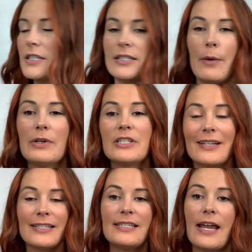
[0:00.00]
because I was
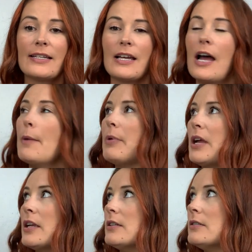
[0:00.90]
going to stand up
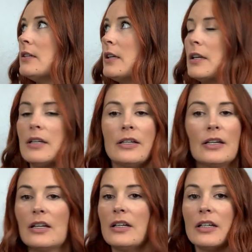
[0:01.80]
and
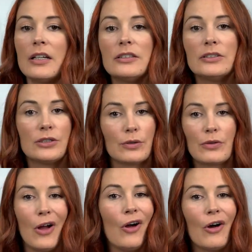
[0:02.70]
do
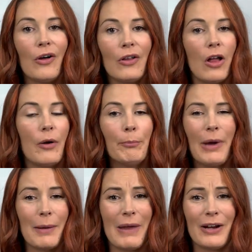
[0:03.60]
the haul
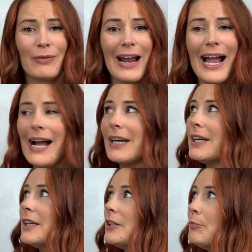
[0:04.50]
by my rack,
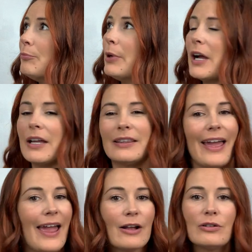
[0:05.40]
but
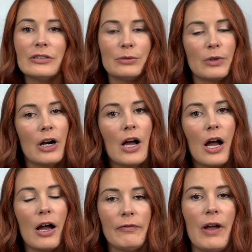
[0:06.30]
the angles were
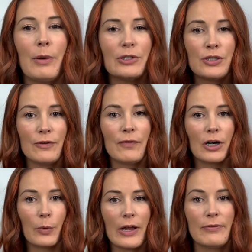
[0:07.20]
off. I was too
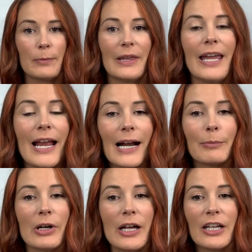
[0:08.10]
far away from the
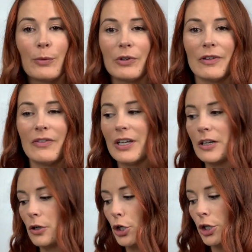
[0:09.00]
camera. You wouldn't have
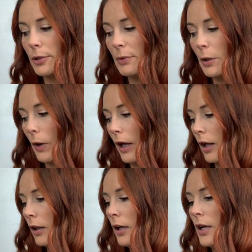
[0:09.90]
heard me
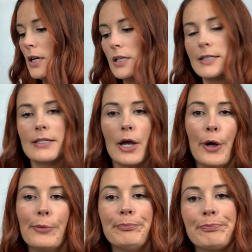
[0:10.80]
well.
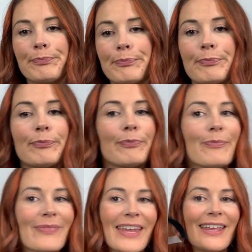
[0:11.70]
So
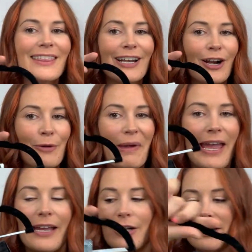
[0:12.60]
they're on my
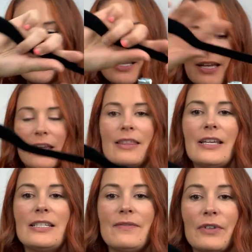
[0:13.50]
hangers. This